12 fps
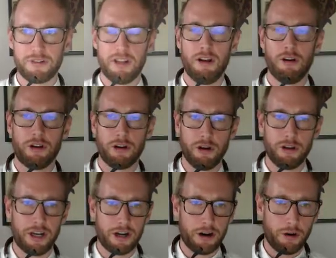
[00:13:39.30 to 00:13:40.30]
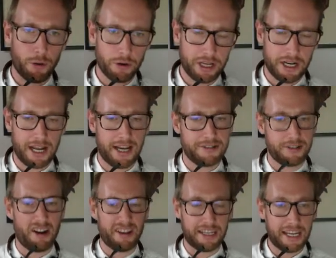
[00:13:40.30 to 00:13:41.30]
that look good and are organized
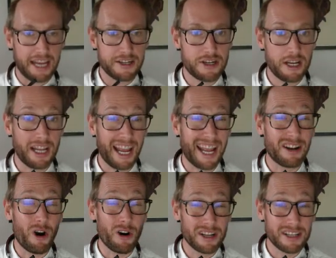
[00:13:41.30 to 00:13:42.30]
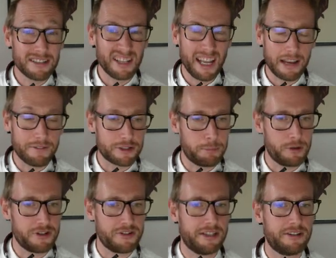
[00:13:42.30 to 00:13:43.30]
are engaging, and honestly, if it's
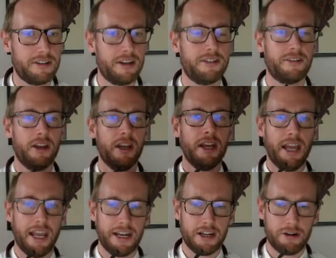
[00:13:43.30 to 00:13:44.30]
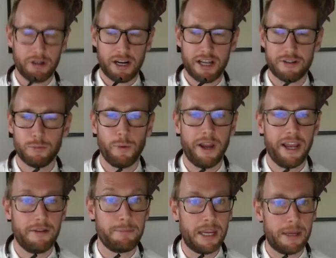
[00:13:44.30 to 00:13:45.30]
presented in an organized
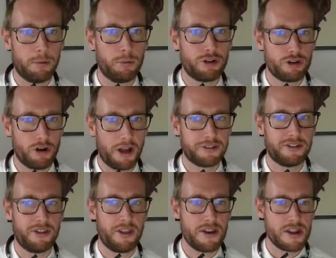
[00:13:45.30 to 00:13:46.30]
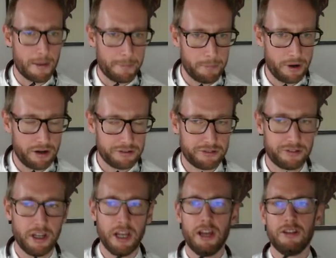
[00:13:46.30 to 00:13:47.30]
way, people trust the numbers.
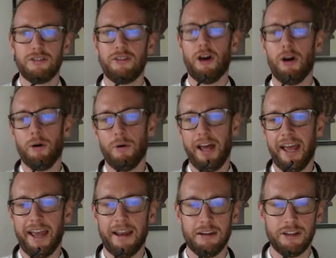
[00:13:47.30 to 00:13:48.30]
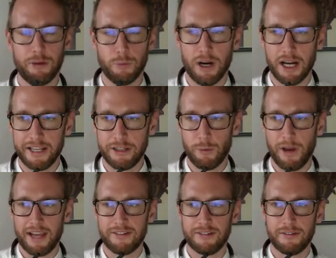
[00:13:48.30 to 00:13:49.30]
So UI and
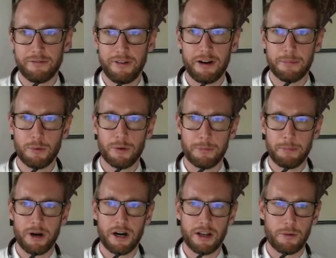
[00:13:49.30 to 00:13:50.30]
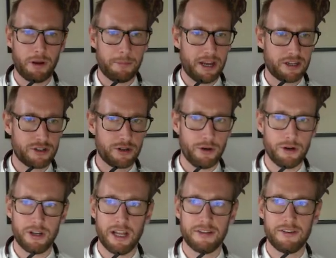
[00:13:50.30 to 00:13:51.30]
UX is a very important part, and we made
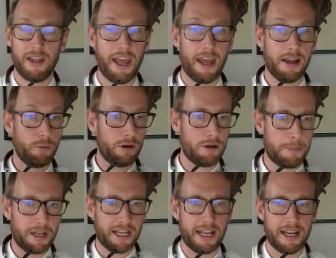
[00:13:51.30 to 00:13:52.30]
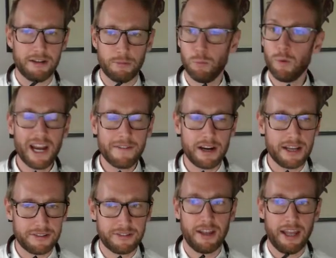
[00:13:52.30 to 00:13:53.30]
sure that we replicated whatever
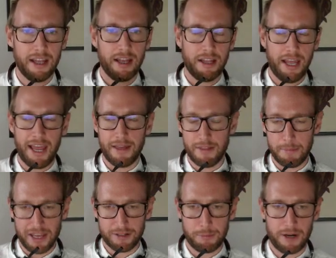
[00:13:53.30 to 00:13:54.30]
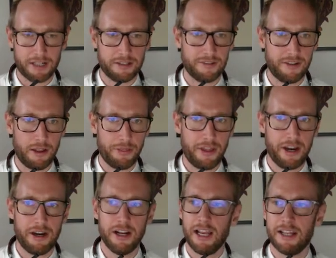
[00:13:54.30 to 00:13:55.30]
is the best practice out
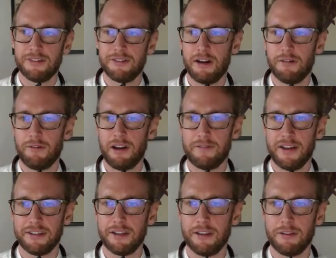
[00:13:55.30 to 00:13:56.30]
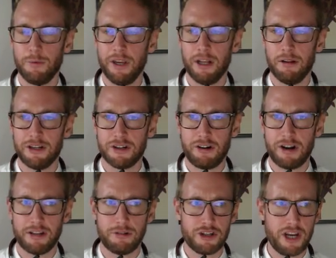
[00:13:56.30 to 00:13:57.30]
there, instead of reinventing the wheel and
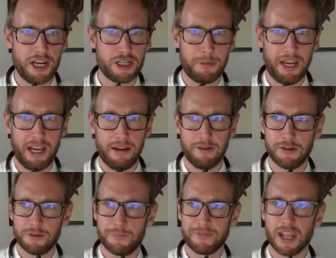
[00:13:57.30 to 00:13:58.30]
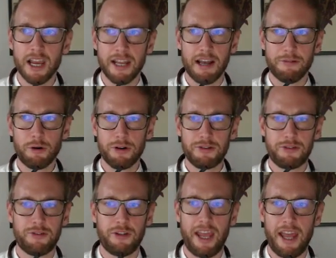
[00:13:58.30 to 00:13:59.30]
trying to change behaviors. Now, of
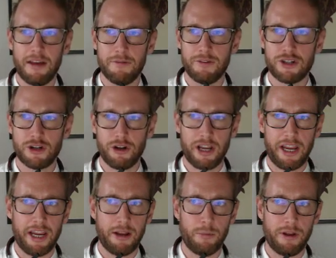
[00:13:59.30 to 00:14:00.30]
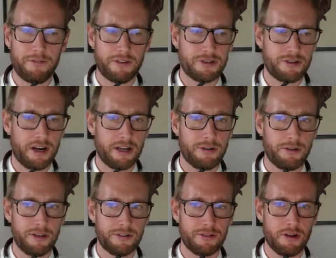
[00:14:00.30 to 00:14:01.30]
course, the journey with Astrato
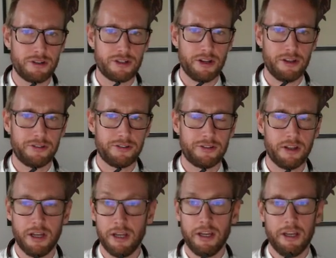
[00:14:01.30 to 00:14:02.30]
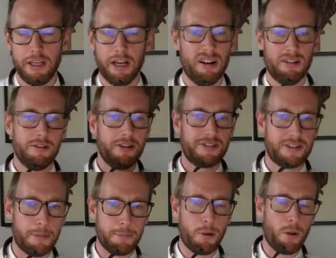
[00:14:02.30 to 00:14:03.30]
is not just
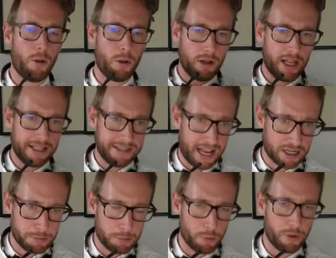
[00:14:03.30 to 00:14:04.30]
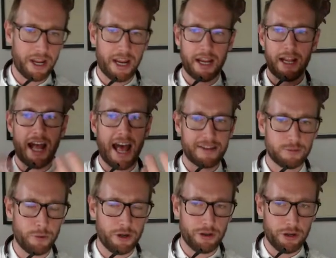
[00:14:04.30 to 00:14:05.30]
simple dashboarding as
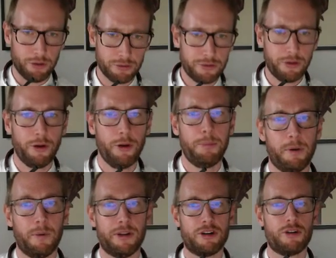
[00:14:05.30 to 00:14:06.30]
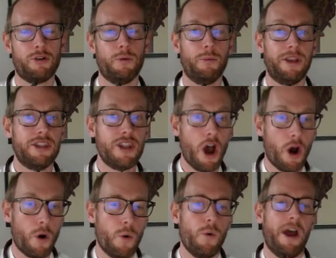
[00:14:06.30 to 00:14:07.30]
we are used to, we
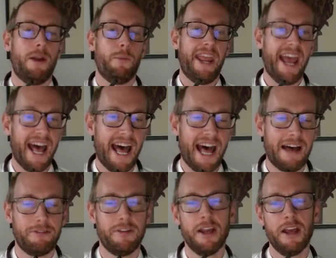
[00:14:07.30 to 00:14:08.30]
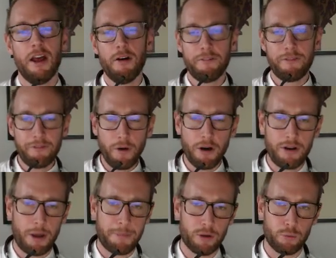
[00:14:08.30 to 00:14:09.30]
know and we have thought
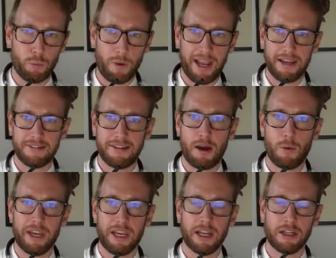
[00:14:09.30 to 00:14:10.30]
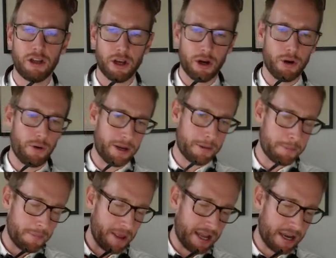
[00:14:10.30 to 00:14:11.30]
about ways how we can go and
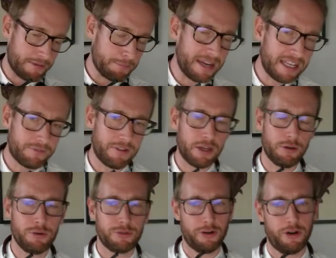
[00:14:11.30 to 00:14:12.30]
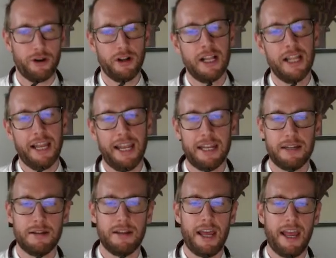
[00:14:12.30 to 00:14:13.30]
meet the user
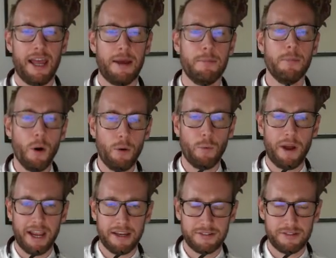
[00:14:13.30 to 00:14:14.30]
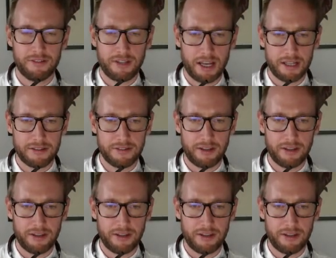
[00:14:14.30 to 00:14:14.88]
in more ways that